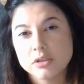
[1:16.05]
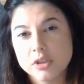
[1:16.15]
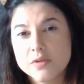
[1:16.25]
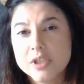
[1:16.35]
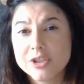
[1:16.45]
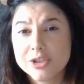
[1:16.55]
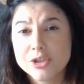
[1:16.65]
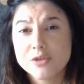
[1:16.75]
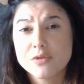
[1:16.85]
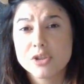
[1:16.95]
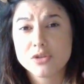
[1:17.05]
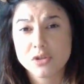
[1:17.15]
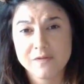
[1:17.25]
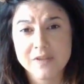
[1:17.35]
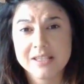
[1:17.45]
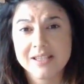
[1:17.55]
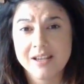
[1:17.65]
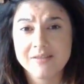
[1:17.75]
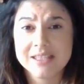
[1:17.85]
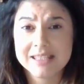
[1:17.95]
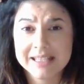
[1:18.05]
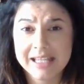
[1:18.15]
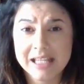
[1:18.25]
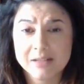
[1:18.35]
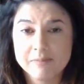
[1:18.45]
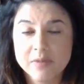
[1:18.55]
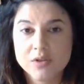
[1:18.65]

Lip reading: closest to the surface of the skin.